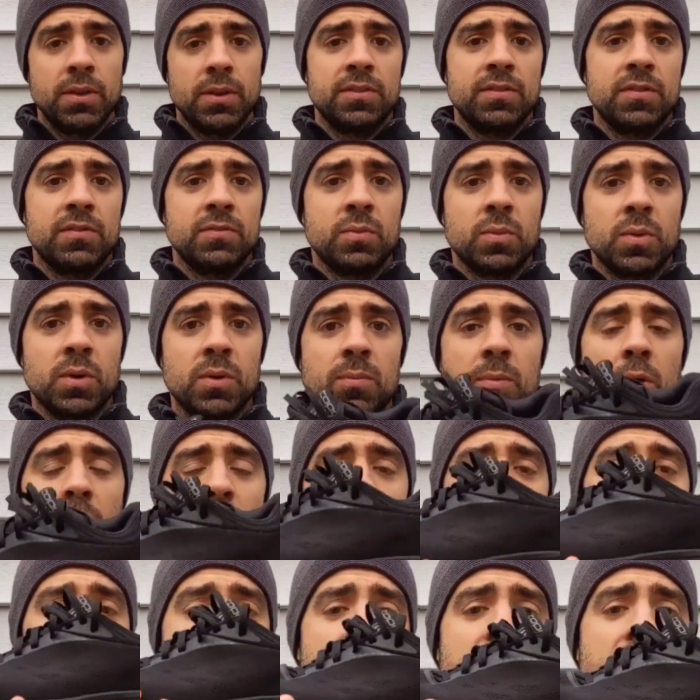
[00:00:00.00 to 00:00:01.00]
This is where
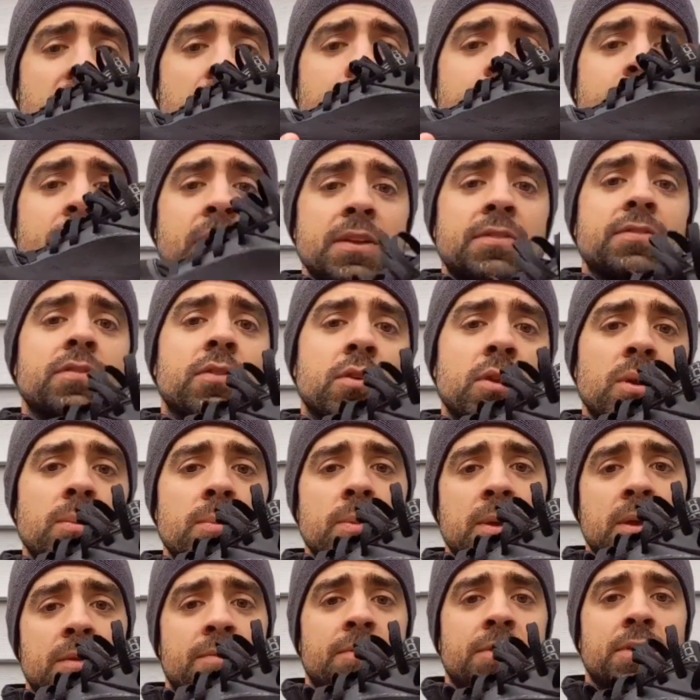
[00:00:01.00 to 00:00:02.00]
most of the updates are going to
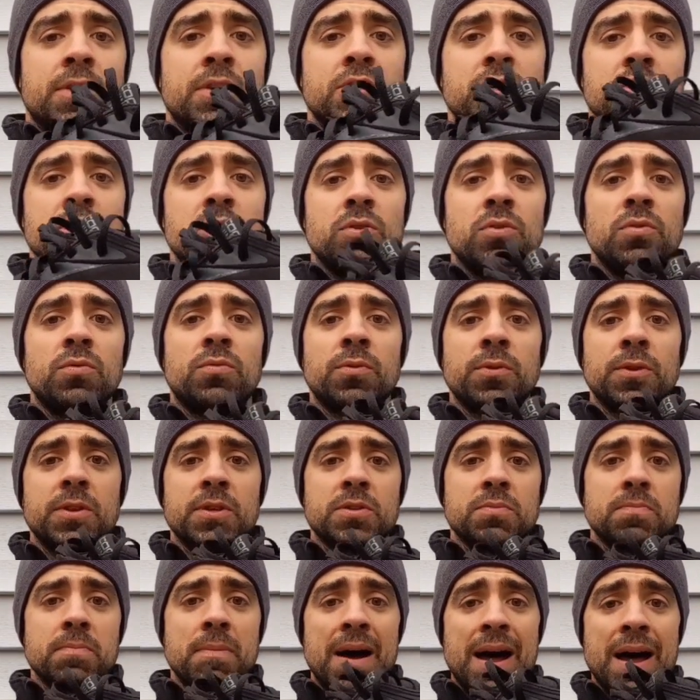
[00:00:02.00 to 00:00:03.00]
be for this shoe, for
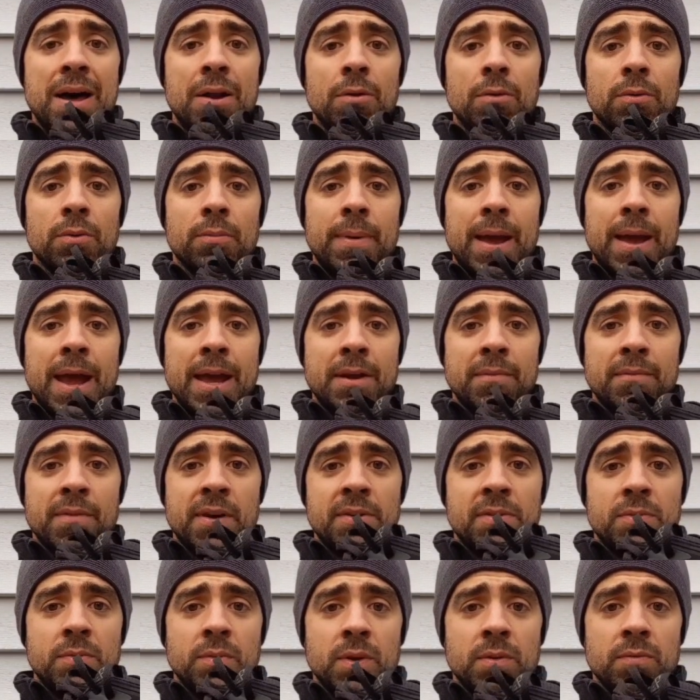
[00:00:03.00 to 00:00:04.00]
this model, the
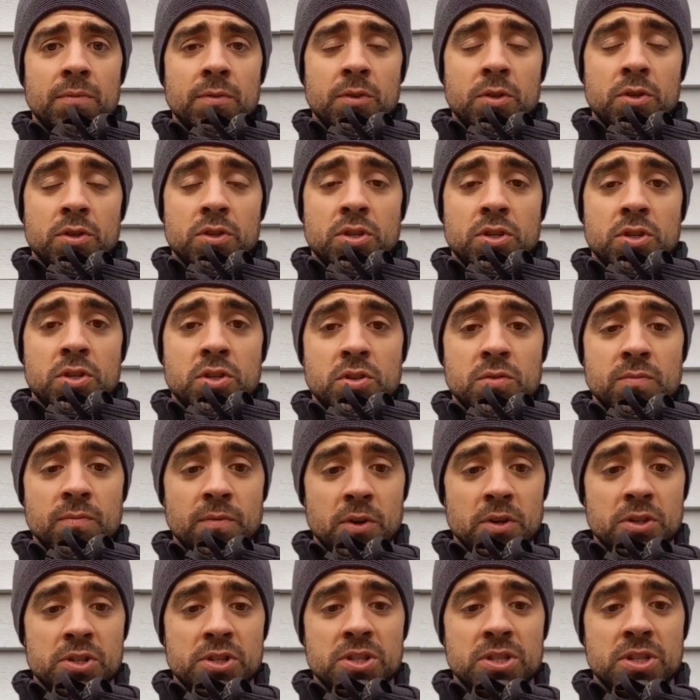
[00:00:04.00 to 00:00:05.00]
Magnifly three for this
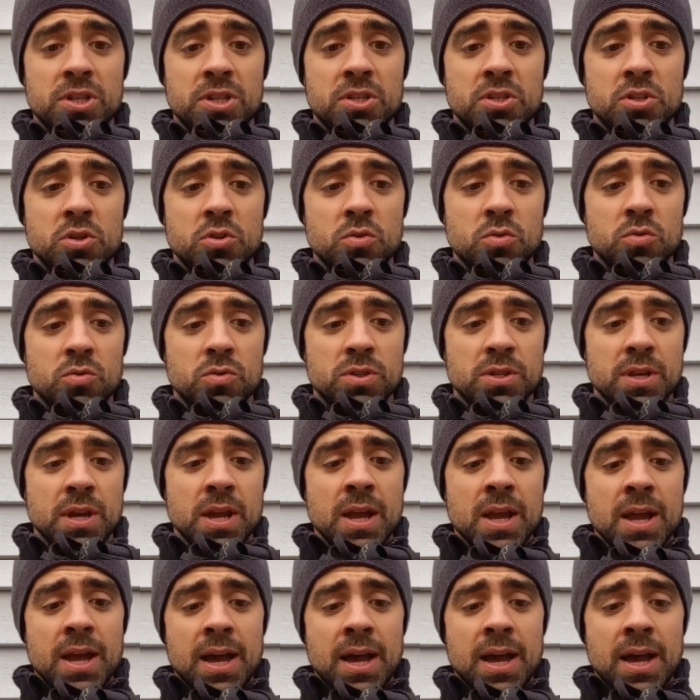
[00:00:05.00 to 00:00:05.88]
versus the twos.